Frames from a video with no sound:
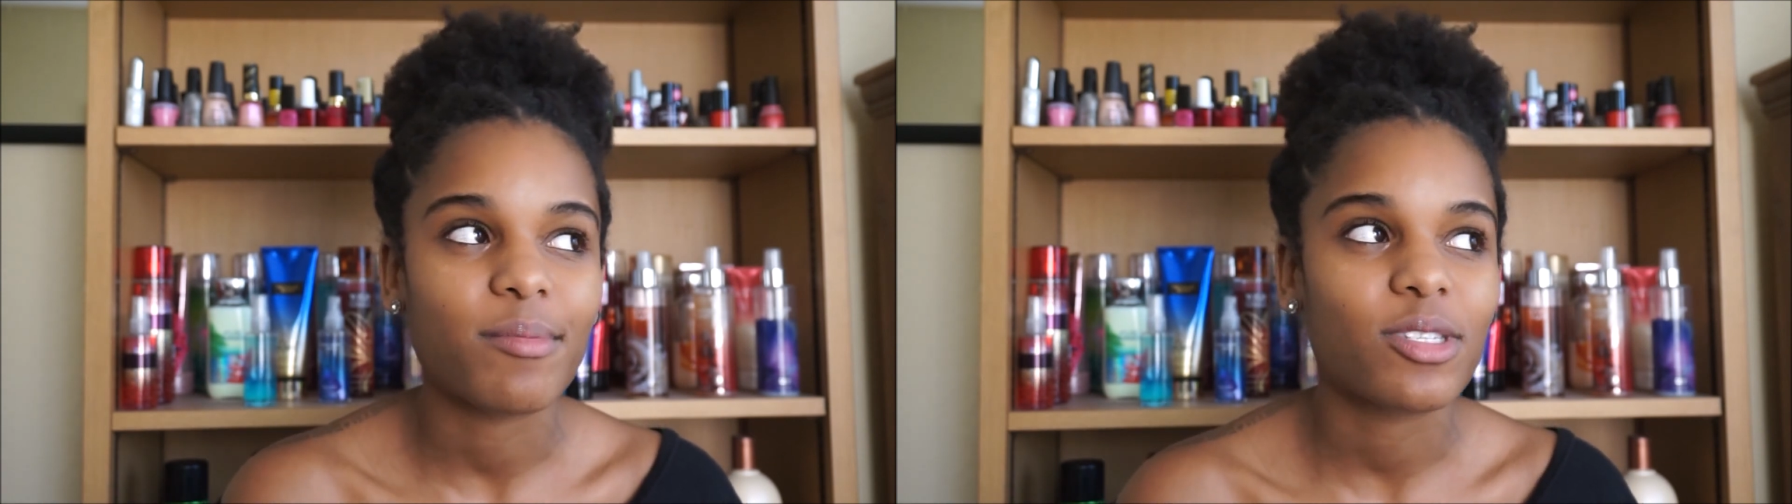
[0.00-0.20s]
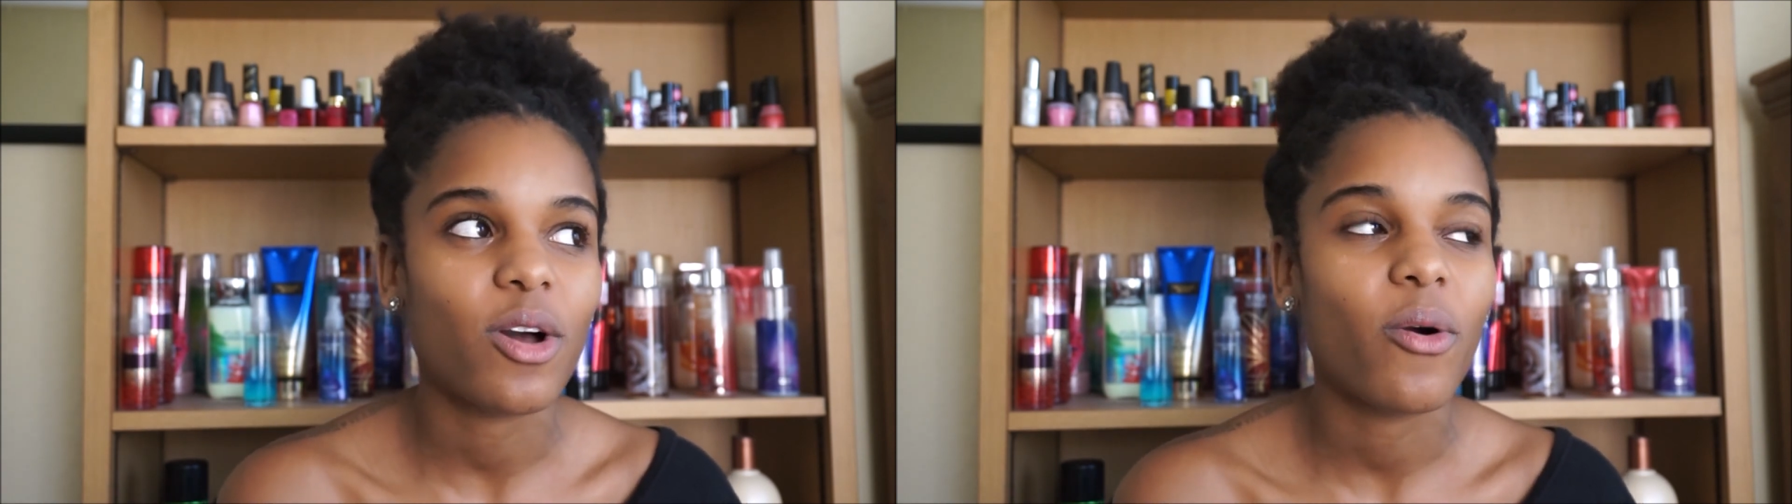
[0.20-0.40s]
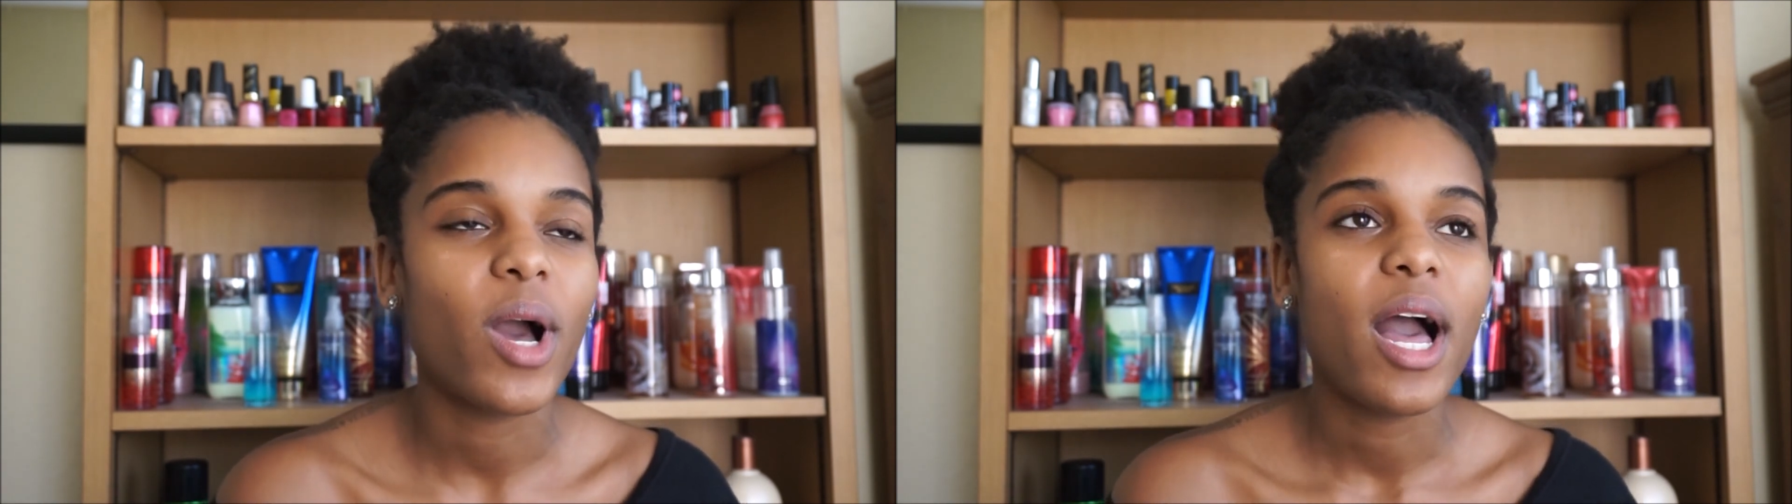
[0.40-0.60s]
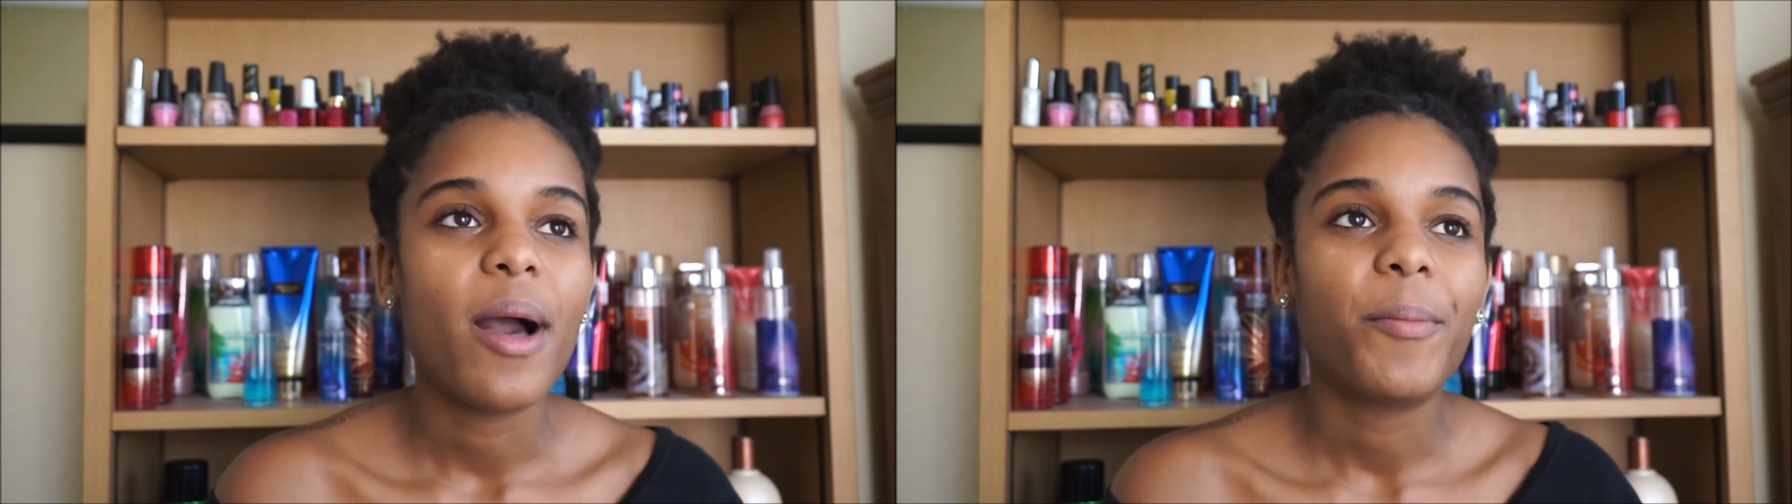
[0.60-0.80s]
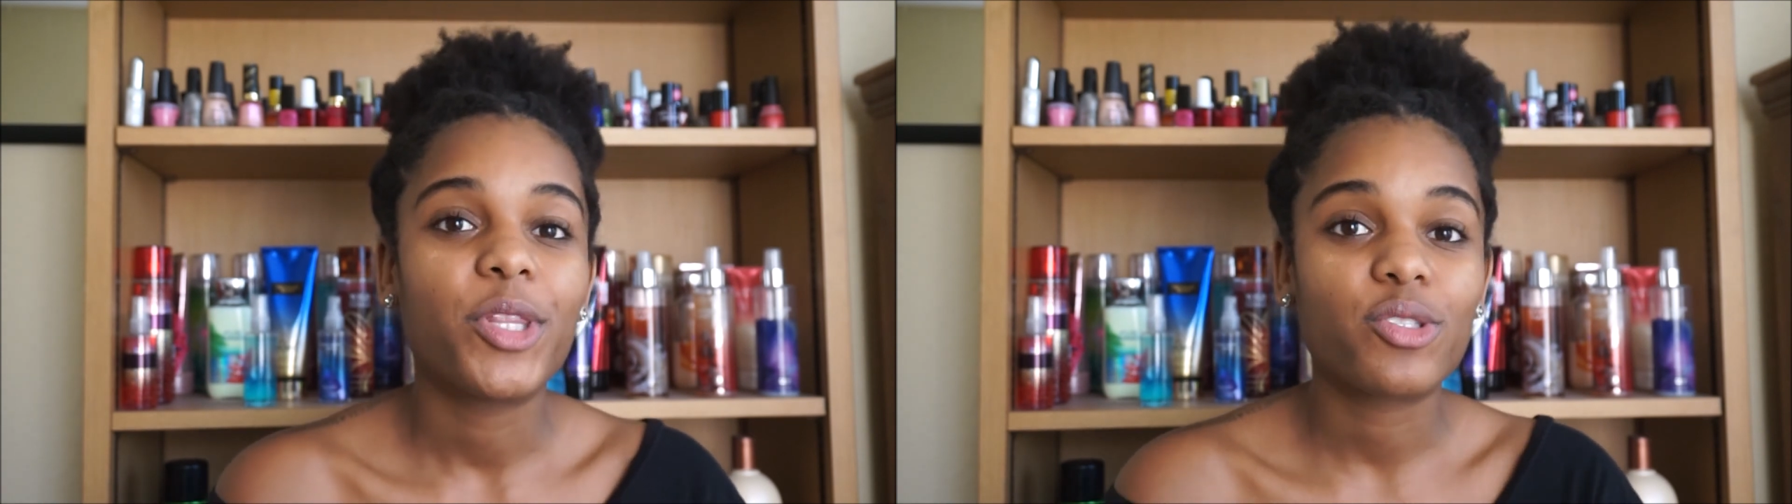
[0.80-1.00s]
So,
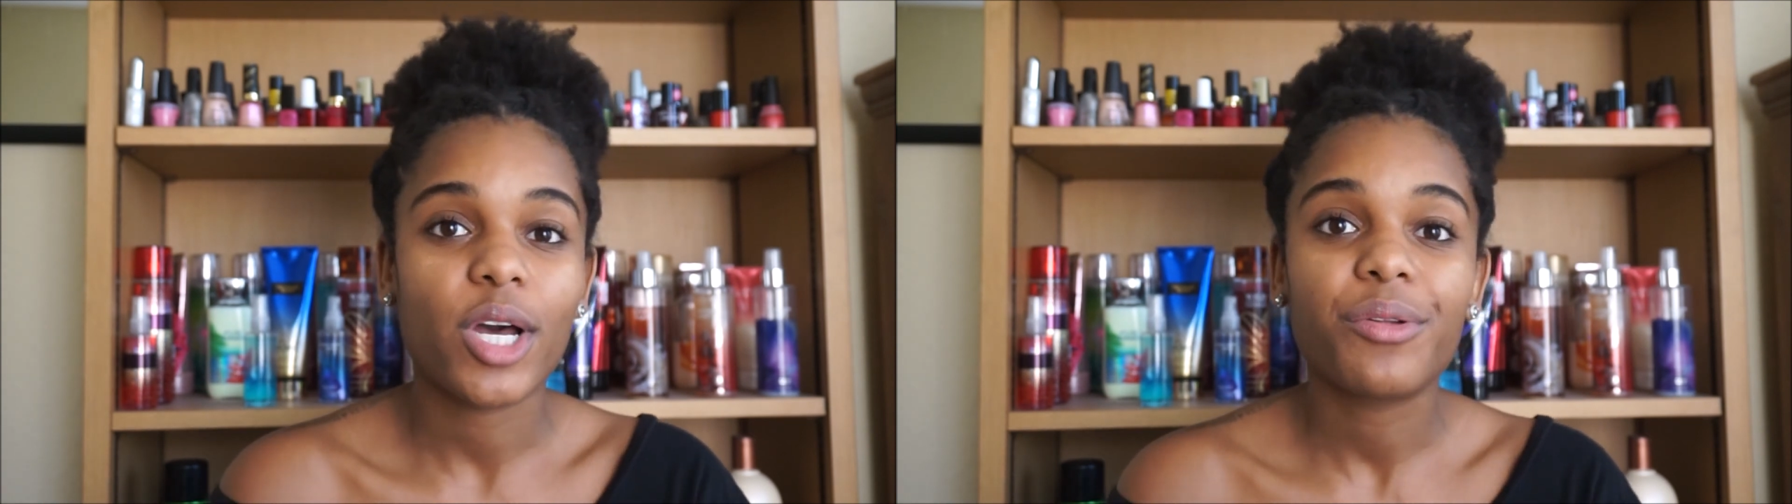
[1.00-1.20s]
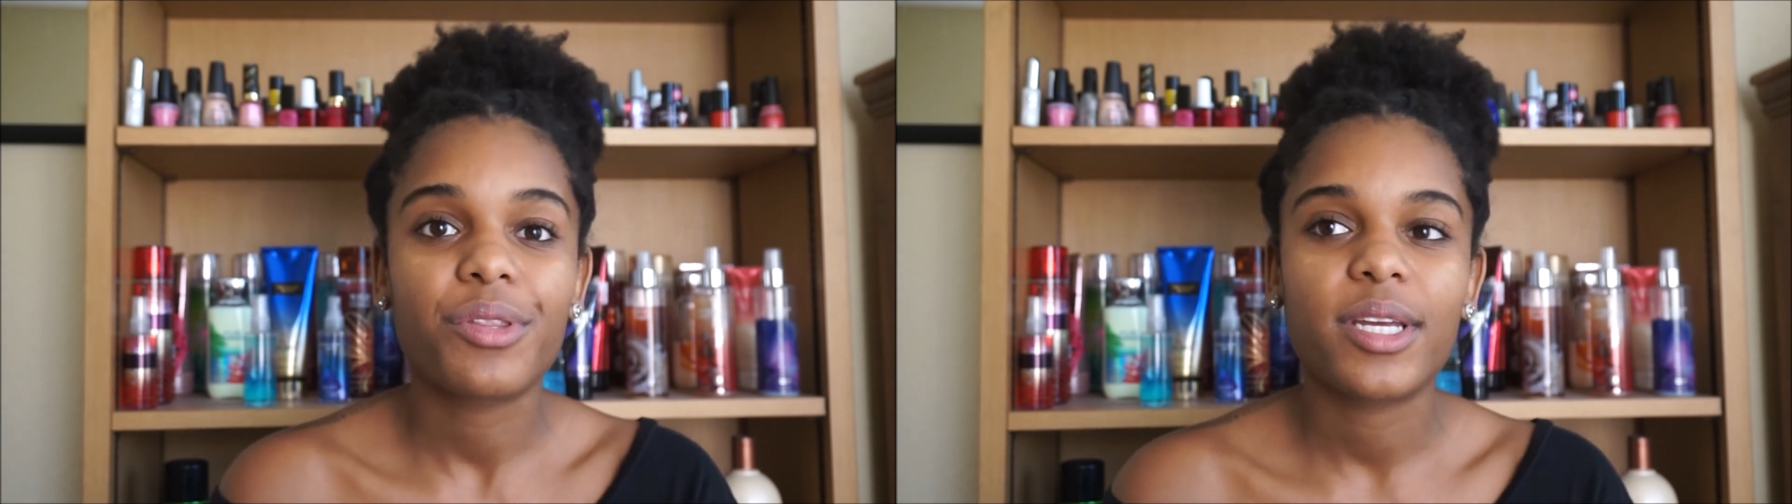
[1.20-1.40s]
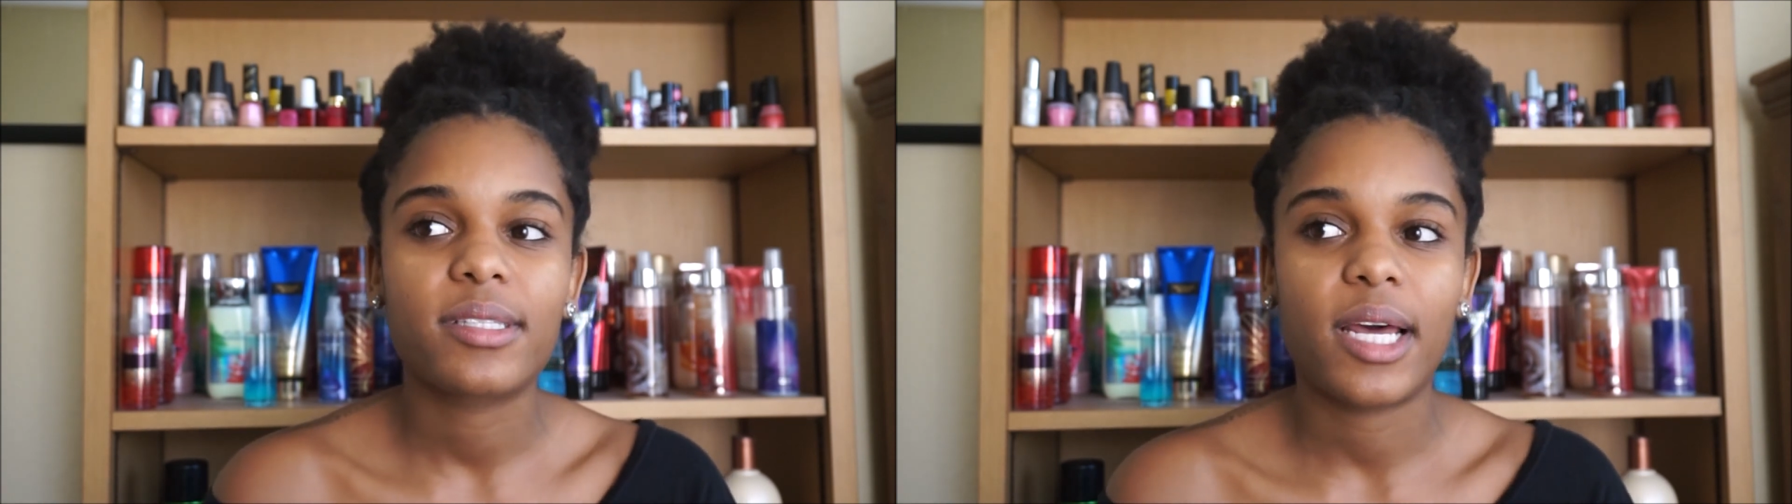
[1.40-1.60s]
but there's other things